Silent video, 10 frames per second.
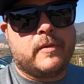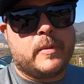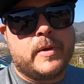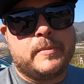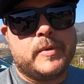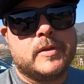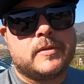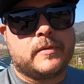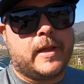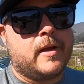of Red Wing
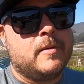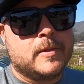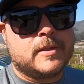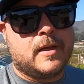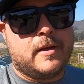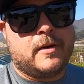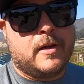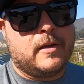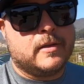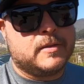boots for like almost a
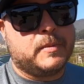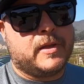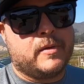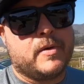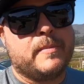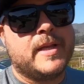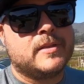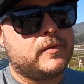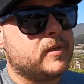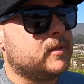$100, but they were a
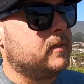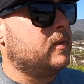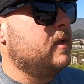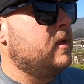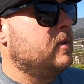men's version.